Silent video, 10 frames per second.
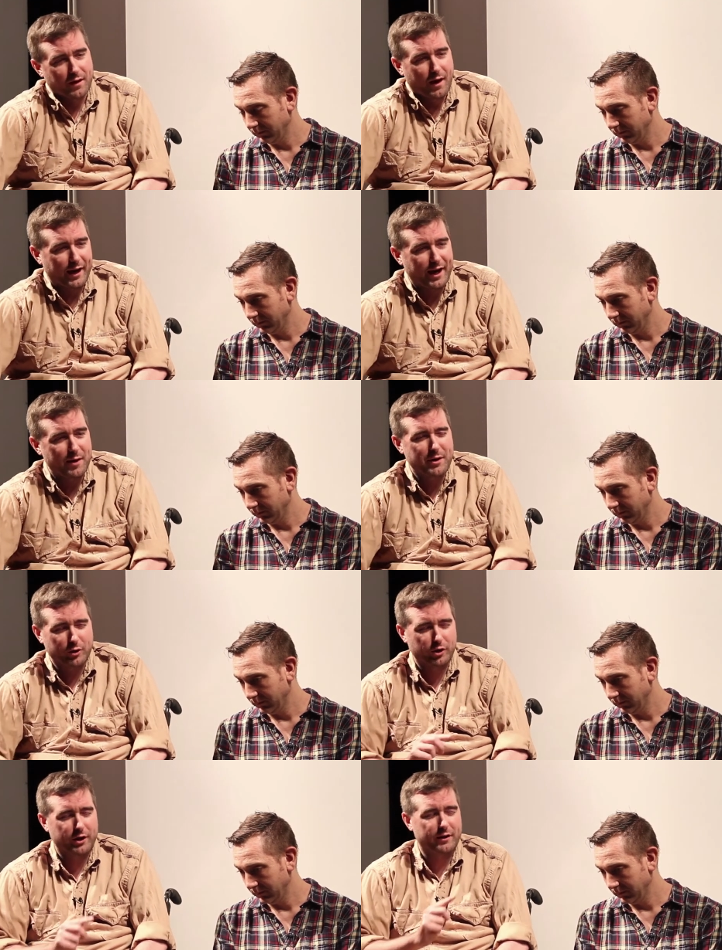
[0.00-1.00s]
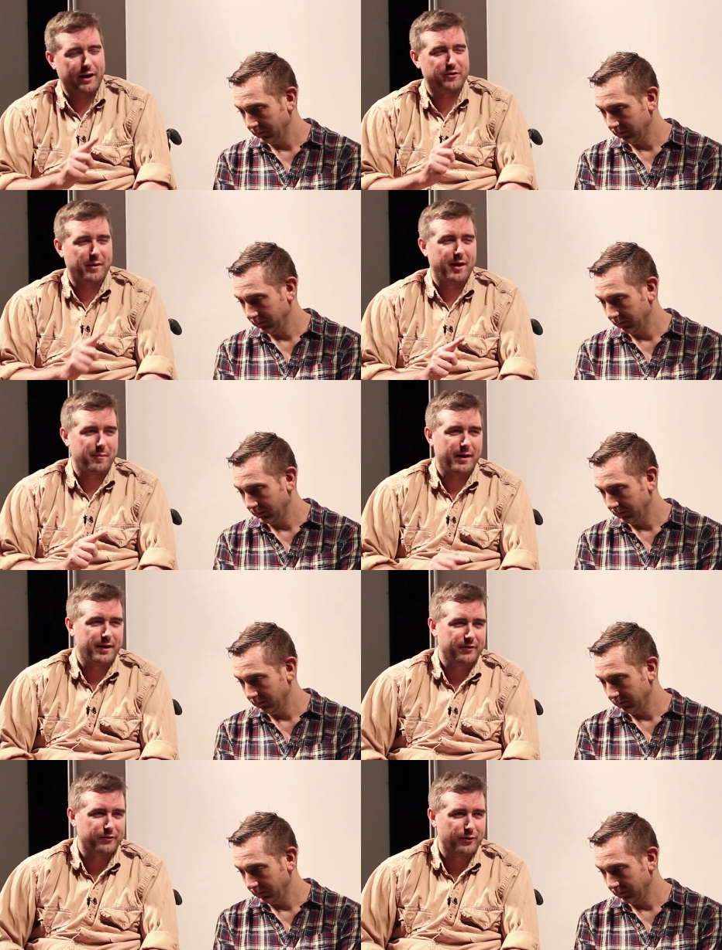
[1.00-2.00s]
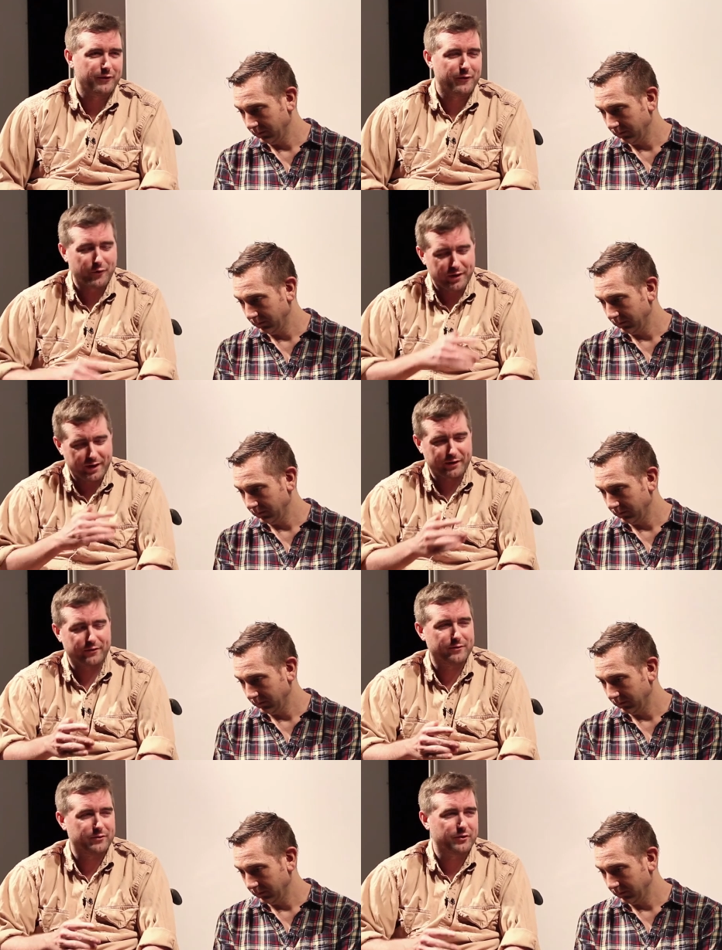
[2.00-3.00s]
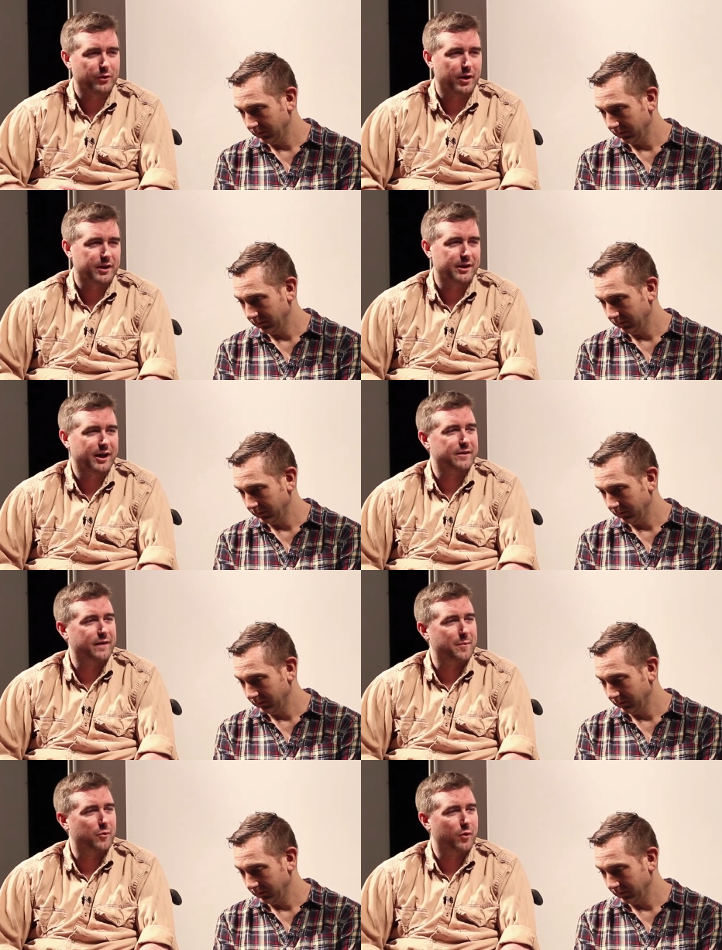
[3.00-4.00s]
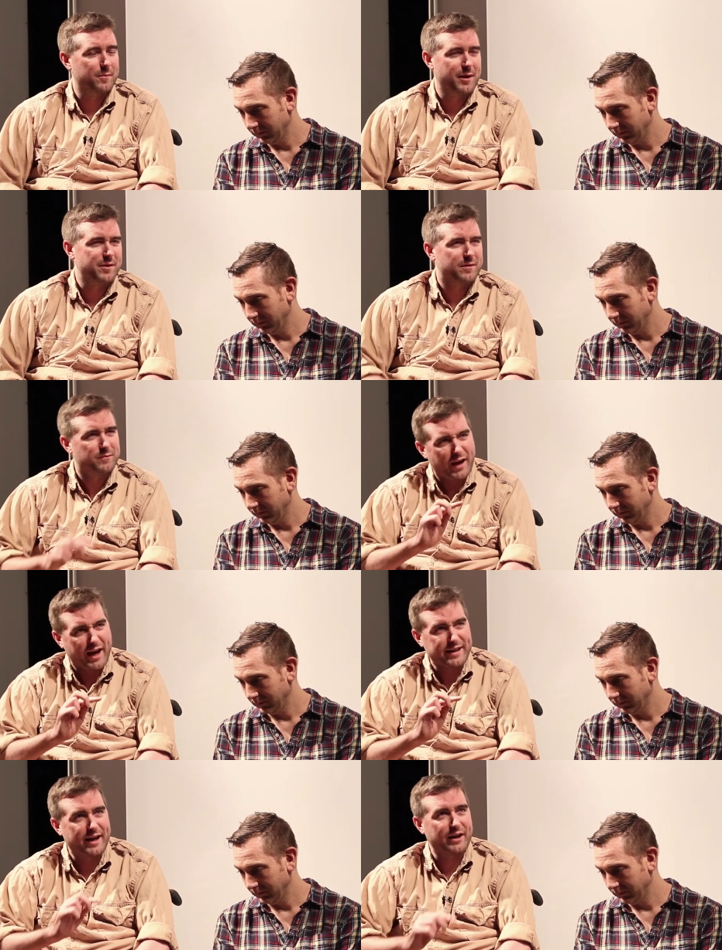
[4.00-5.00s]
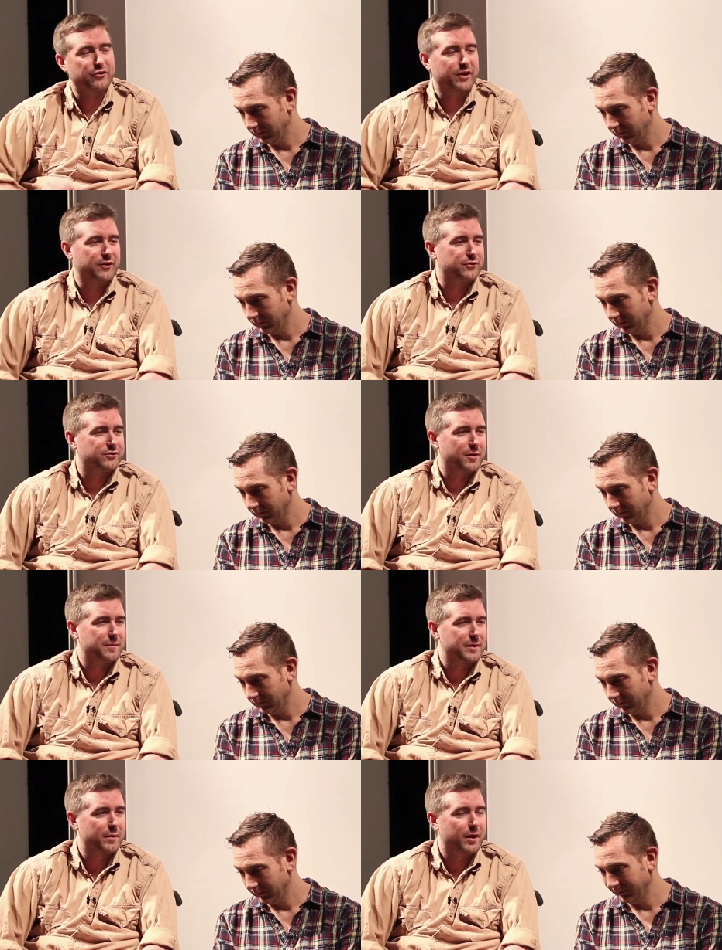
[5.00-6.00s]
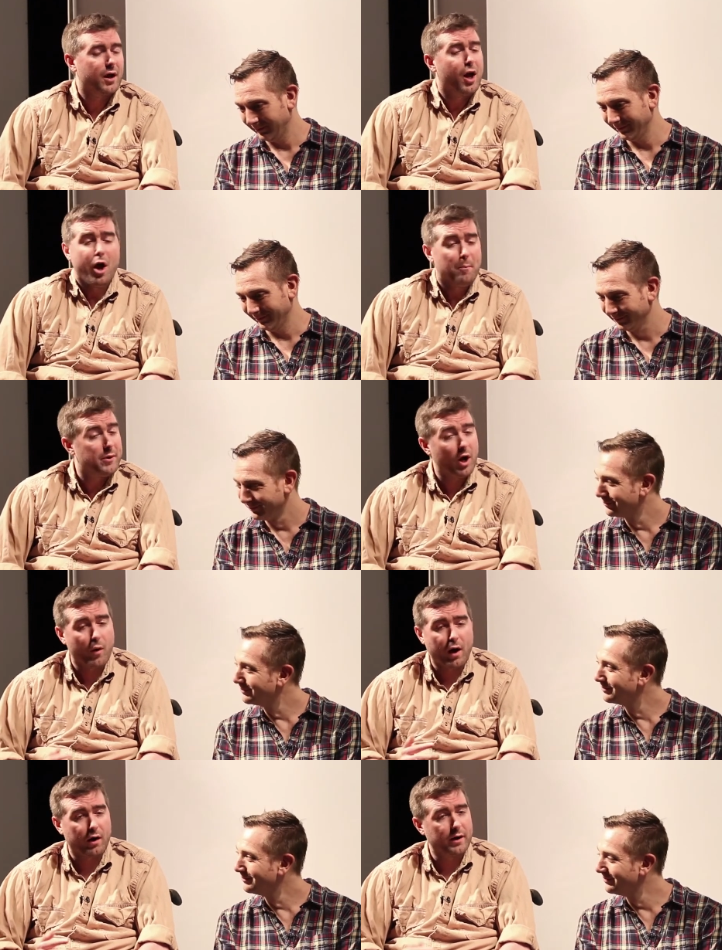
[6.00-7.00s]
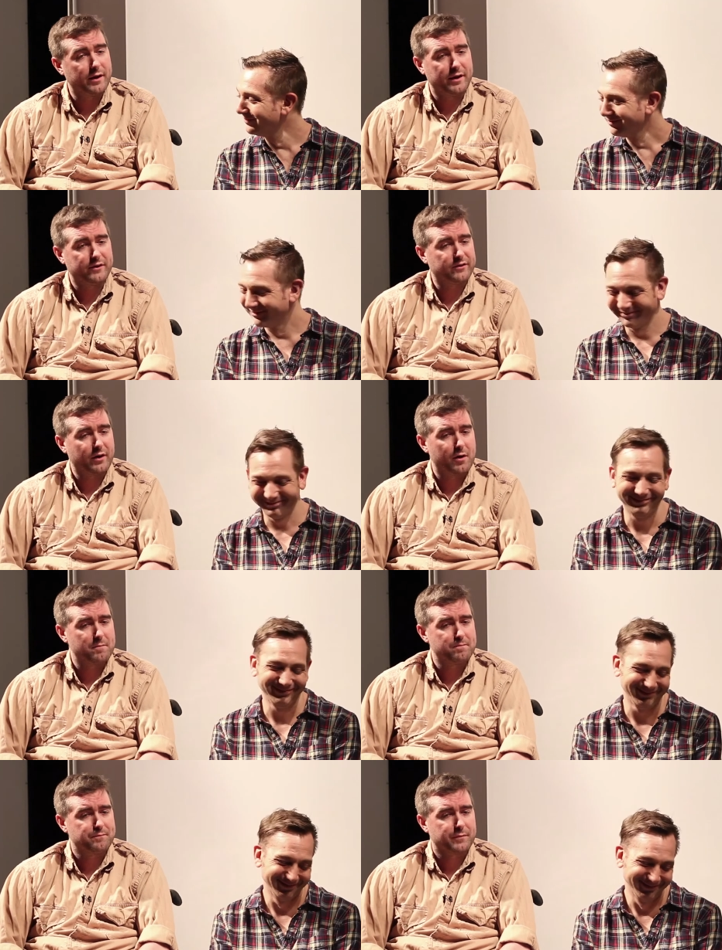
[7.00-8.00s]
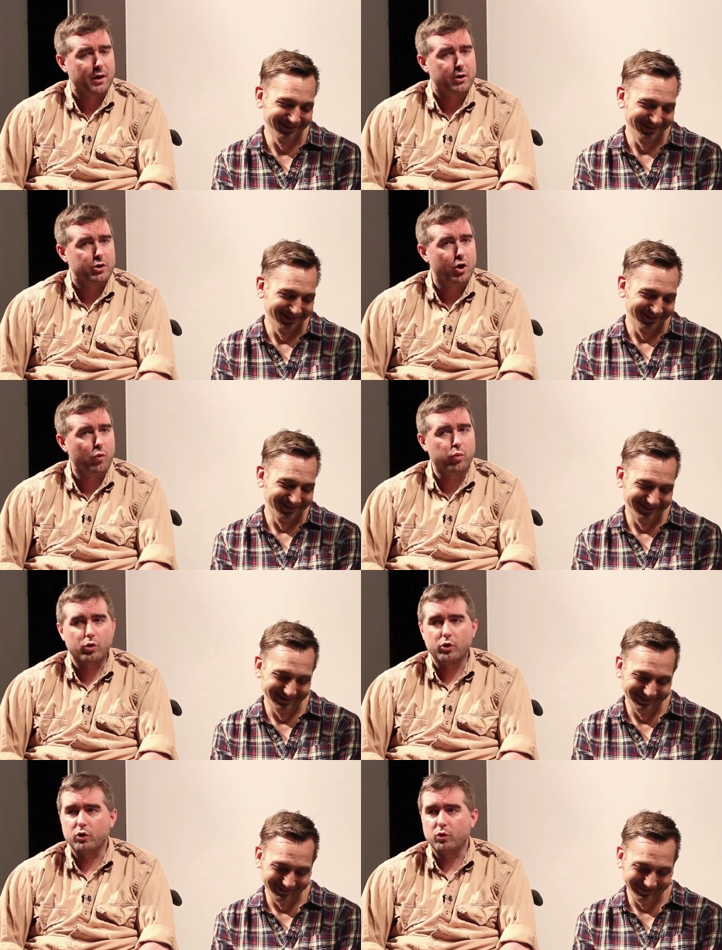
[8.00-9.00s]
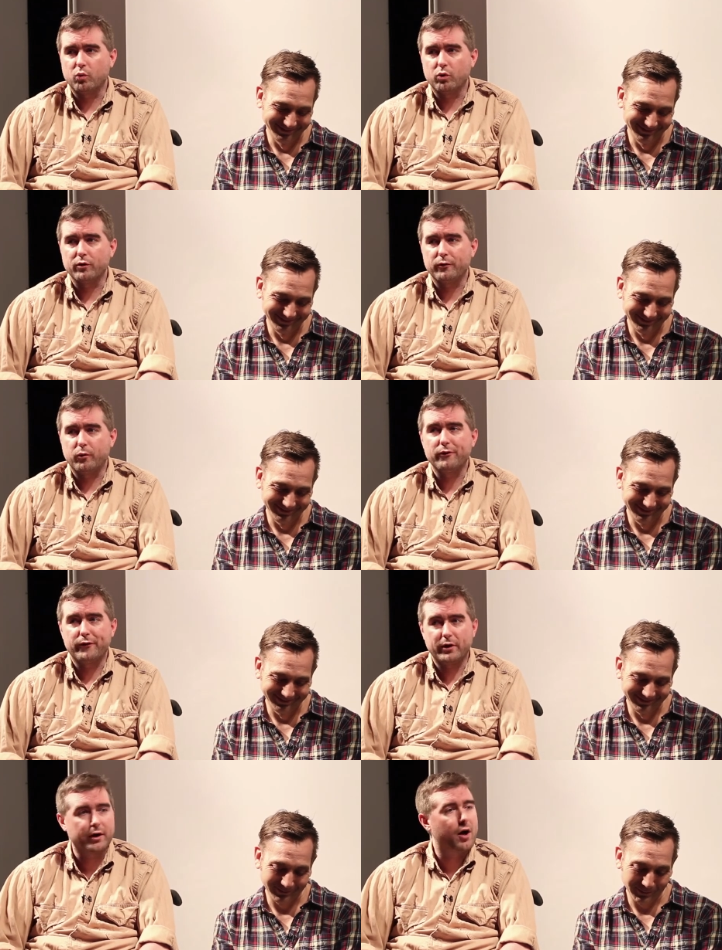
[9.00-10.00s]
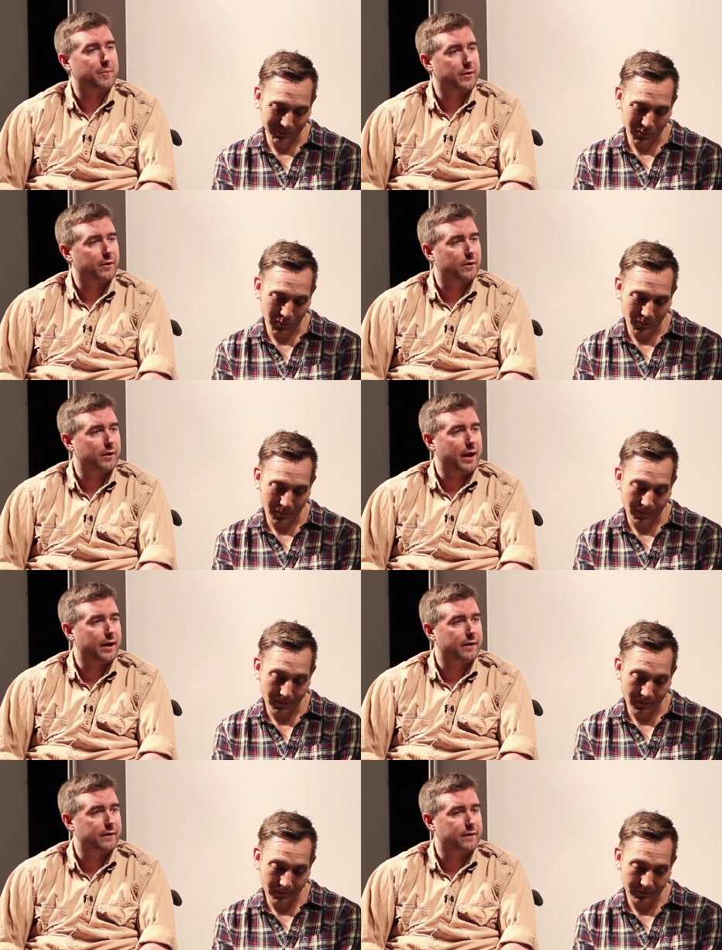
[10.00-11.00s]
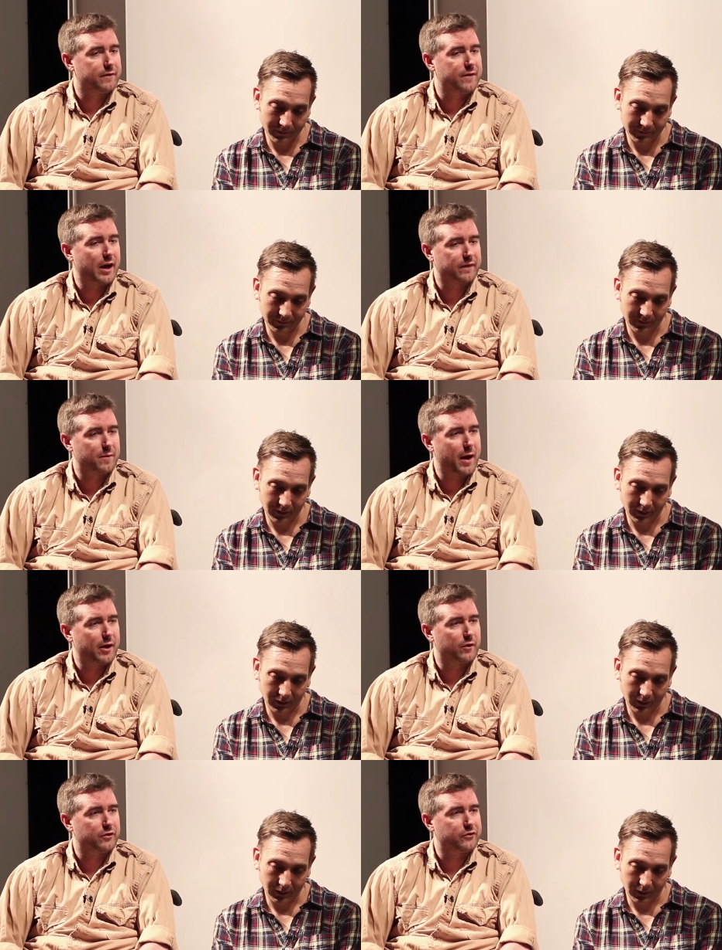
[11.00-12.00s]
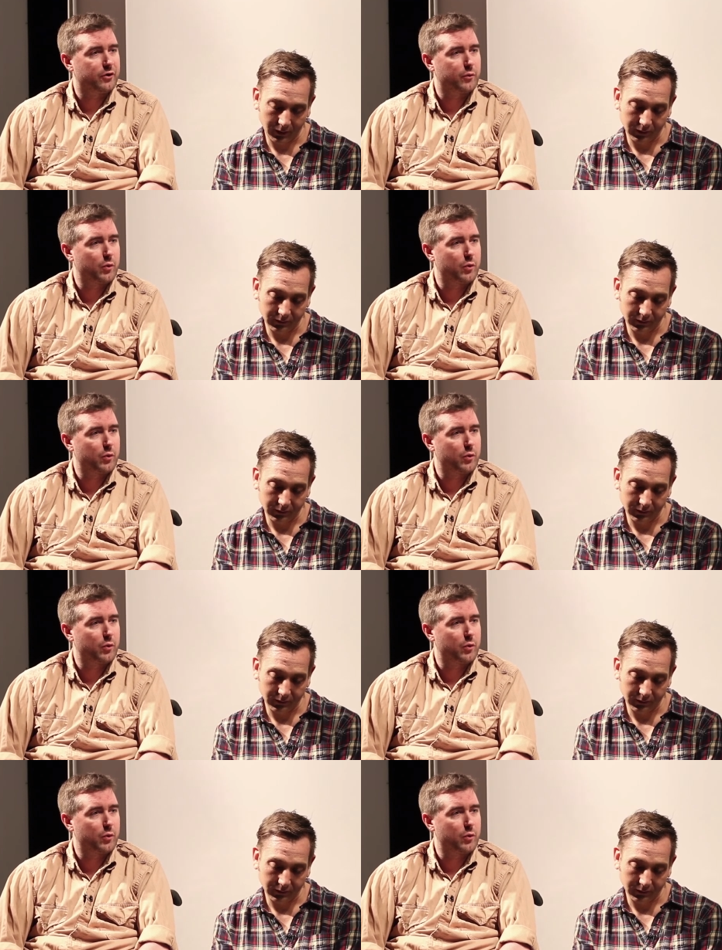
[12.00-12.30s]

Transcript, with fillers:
Speaker 1: I got to beat Looking Glass by a penny. So if, if, we get so lucky to get to that point, maybe 99 cents or something. But, hmm. but no, uh, it, it's um, you know we're we're we're filling up here, and the fact of the matter is, you know, we